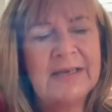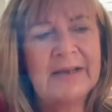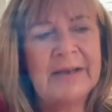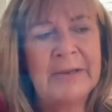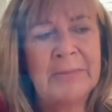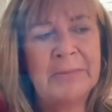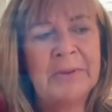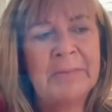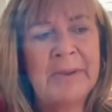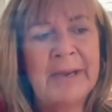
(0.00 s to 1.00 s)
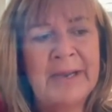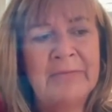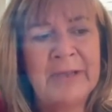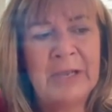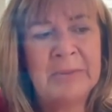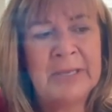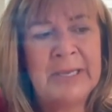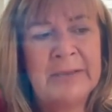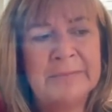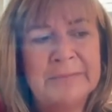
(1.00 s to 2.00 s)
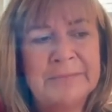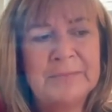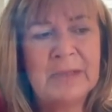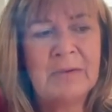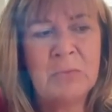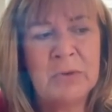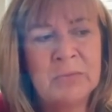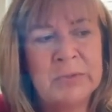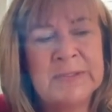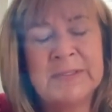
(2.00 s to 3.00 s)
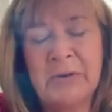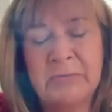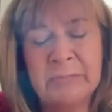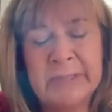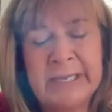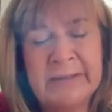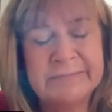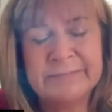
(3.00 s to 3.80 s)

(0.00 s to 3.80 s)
But my family was there for me.